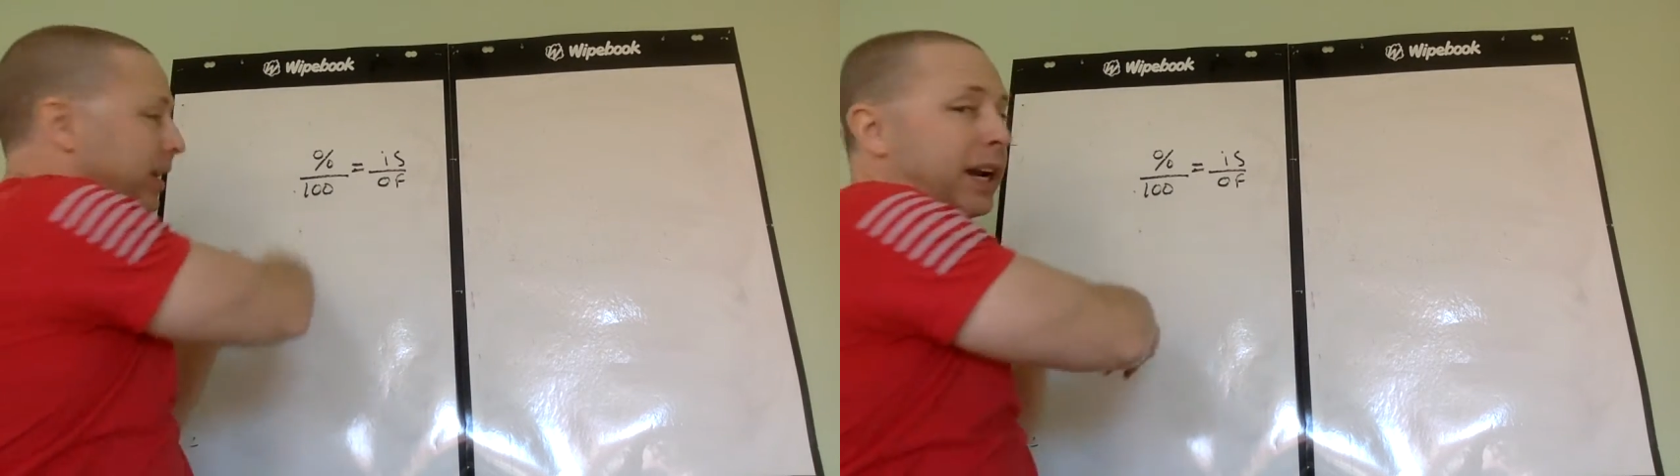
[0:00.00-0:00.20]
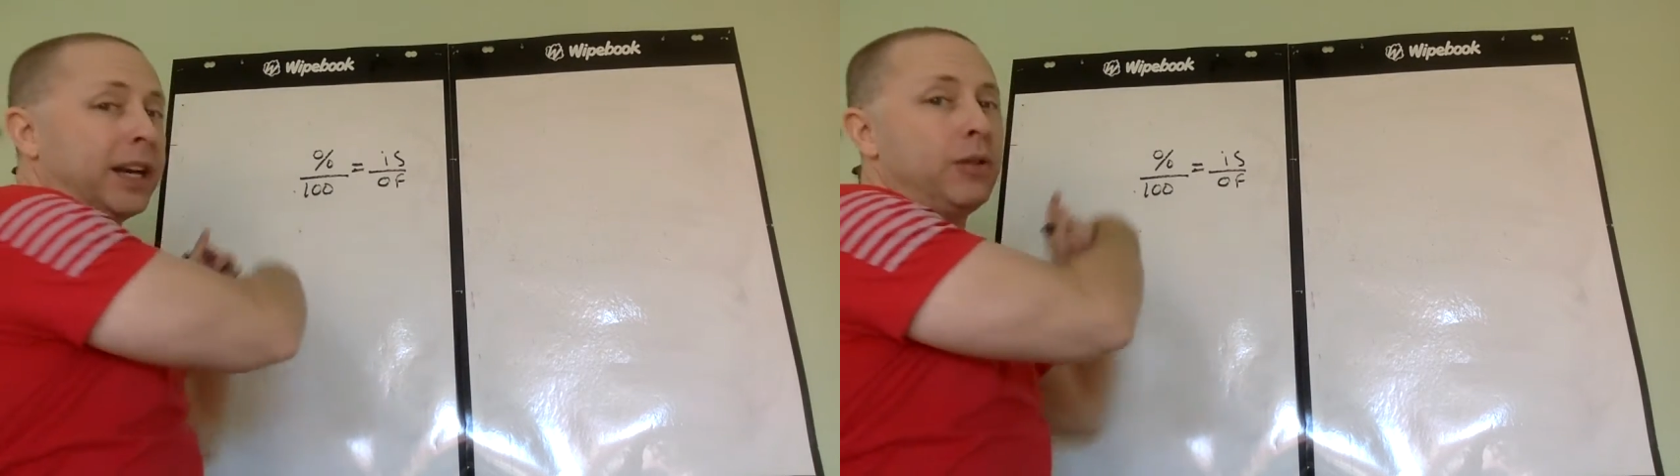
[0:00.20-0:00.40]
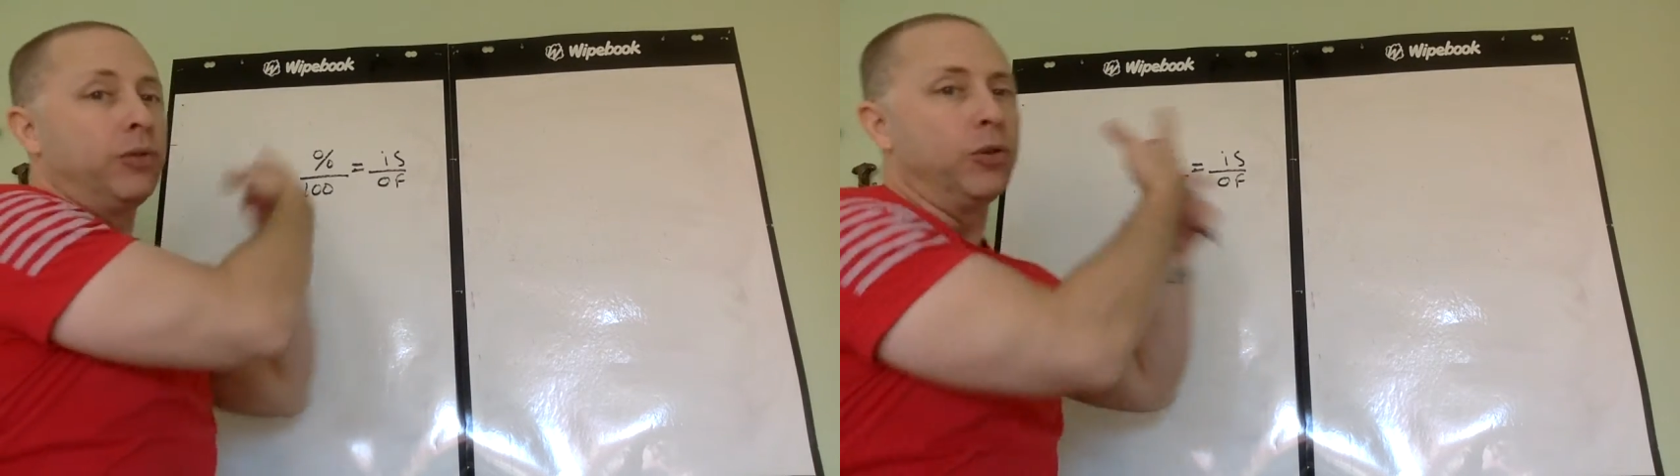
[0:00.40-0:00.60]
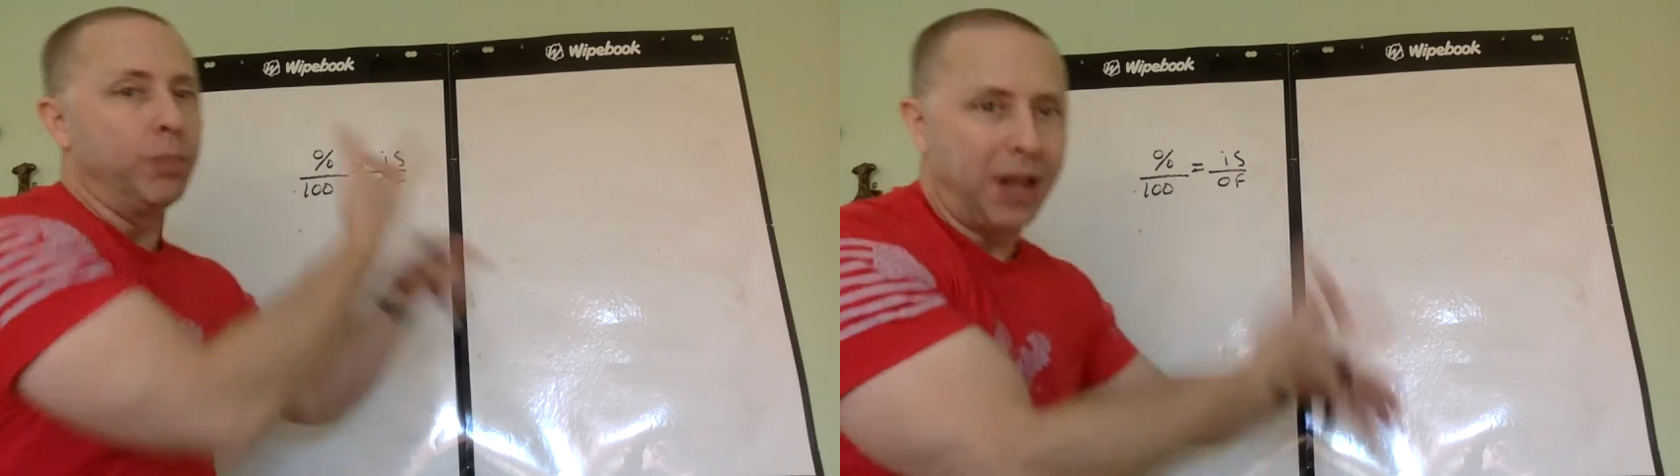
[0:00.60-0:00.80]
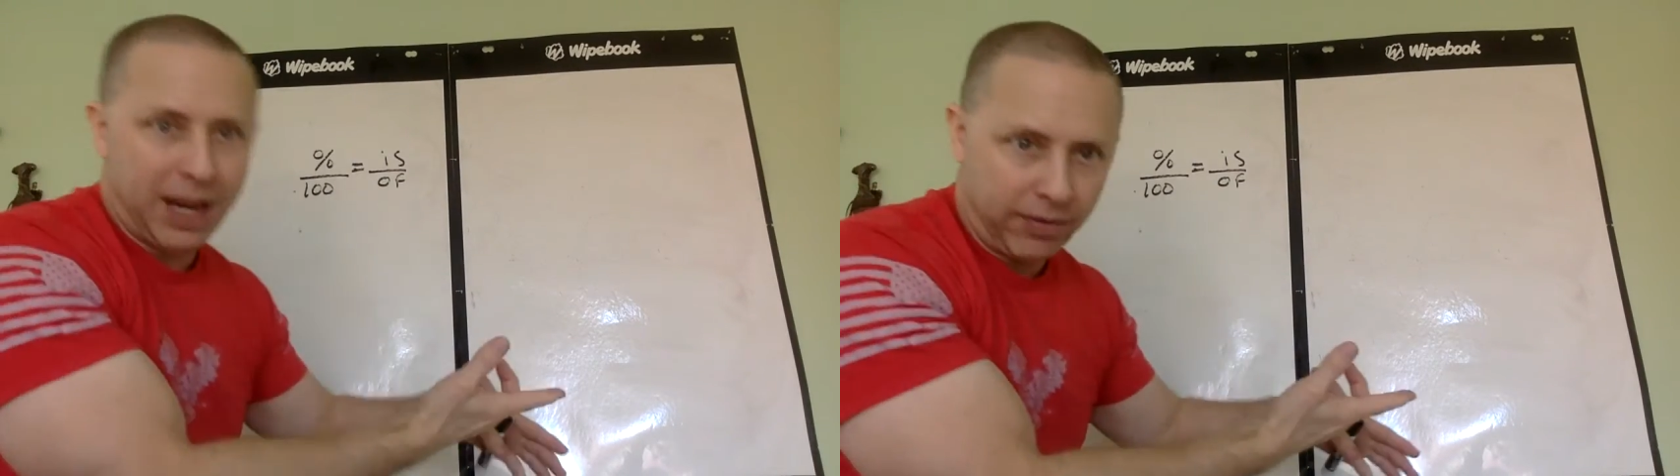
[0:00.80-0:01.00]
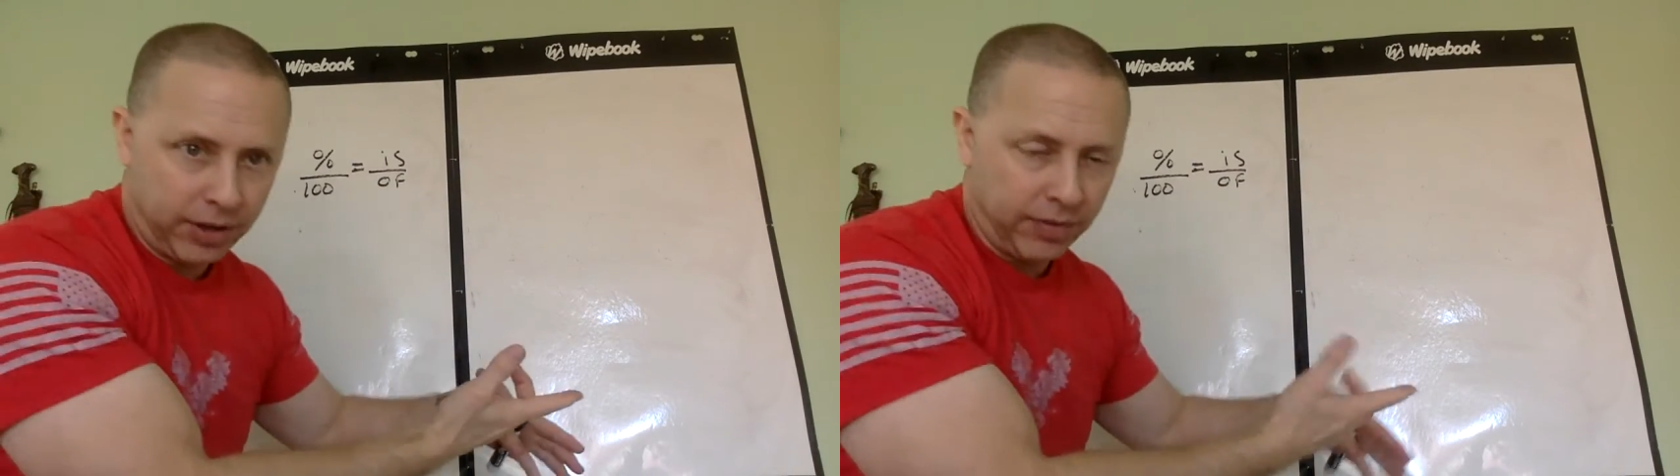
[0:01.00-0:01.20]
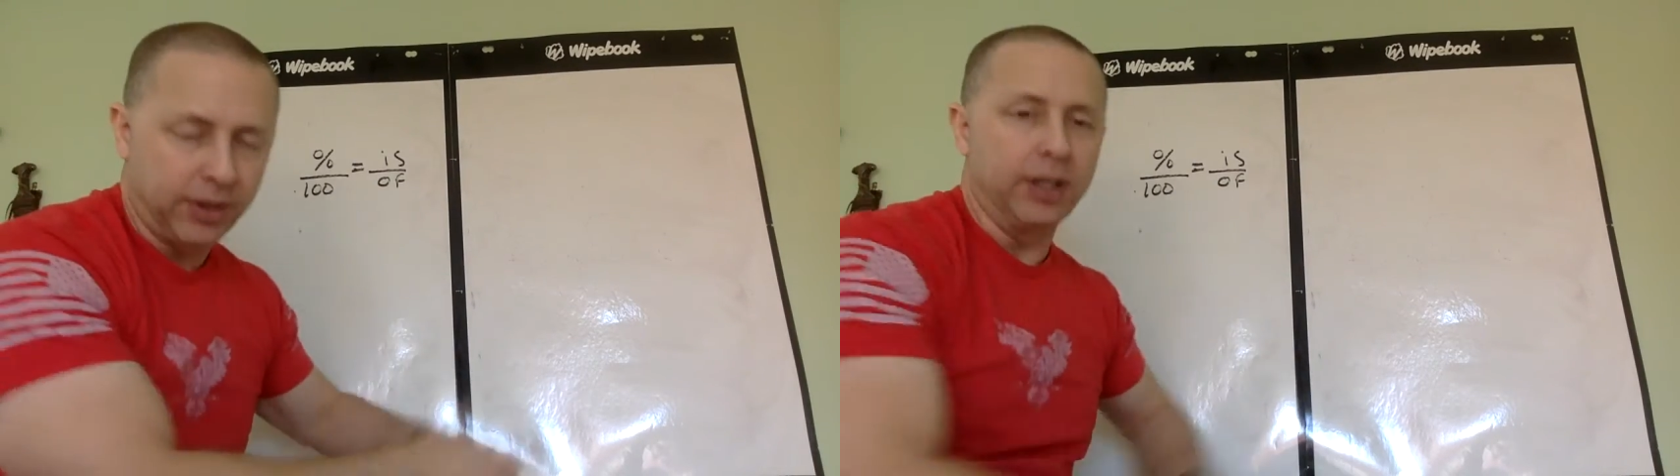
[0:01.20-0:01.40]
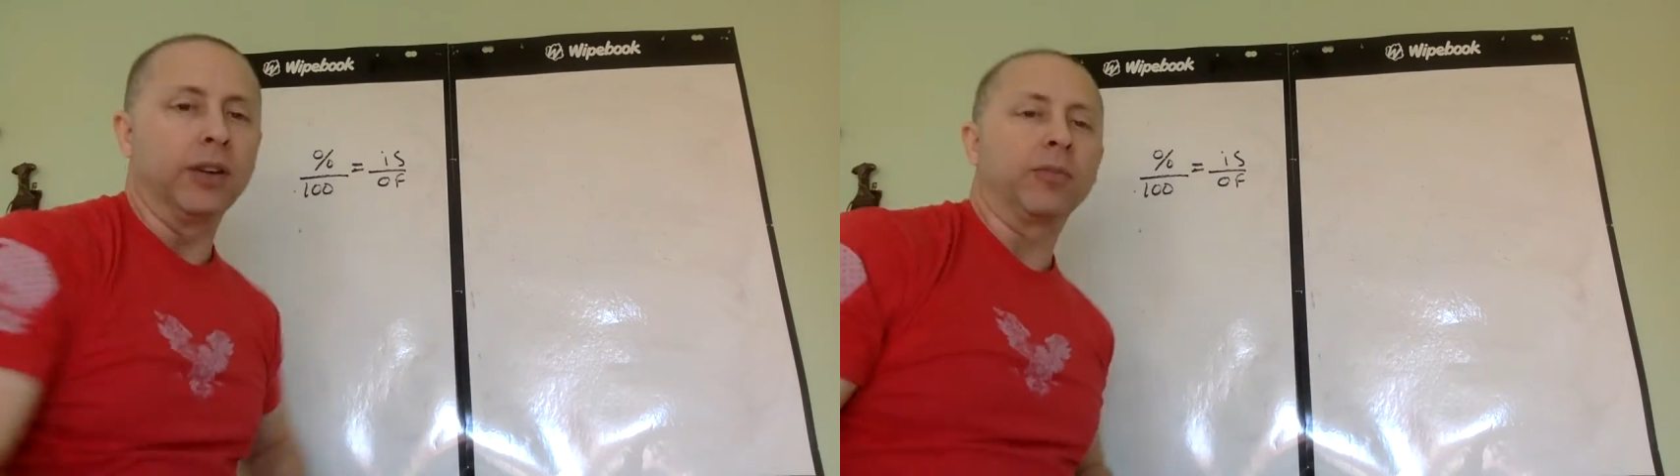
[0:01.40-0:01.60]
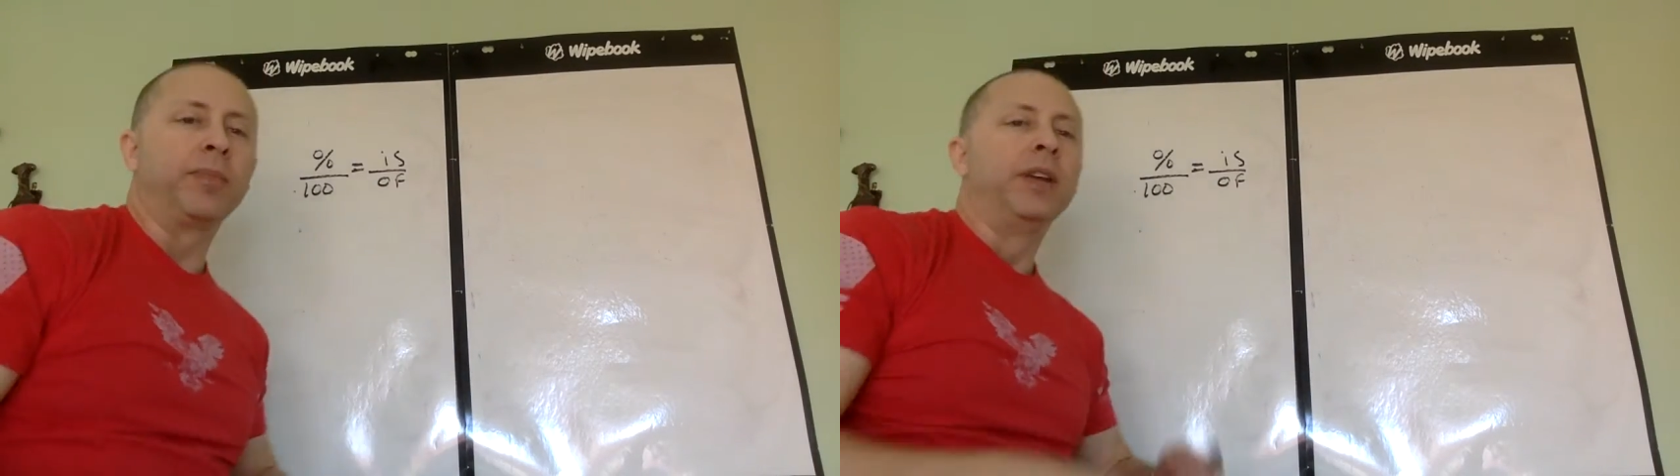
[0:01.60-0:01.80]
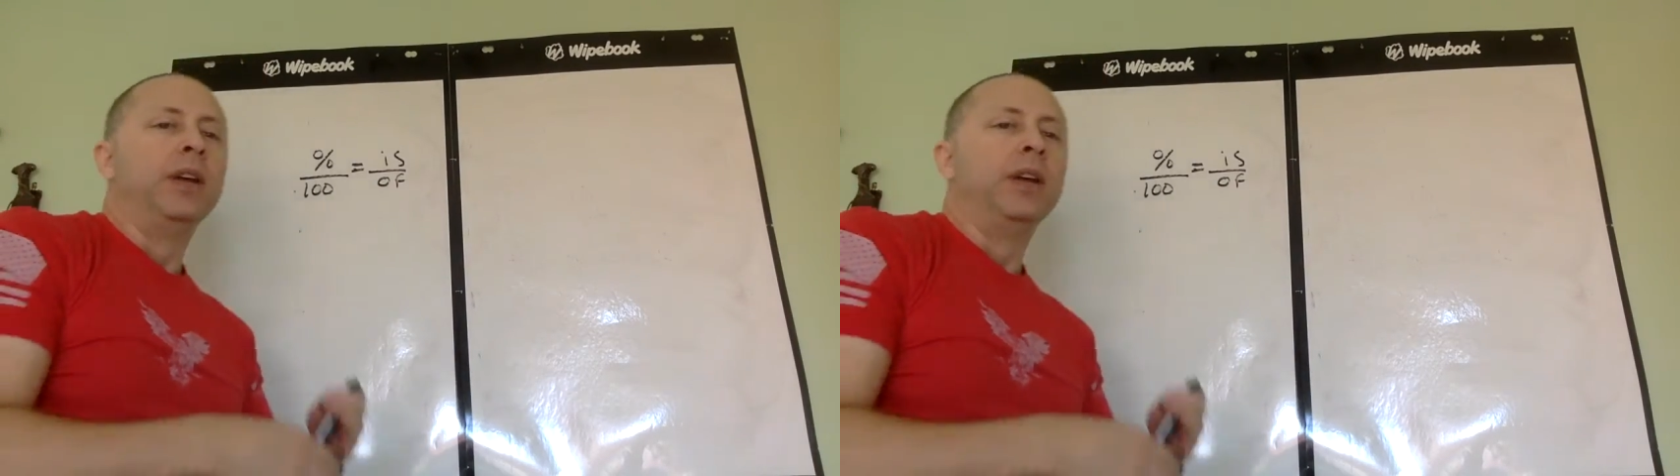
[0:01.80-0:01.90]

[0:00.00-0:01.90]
that I can use to apply for different things.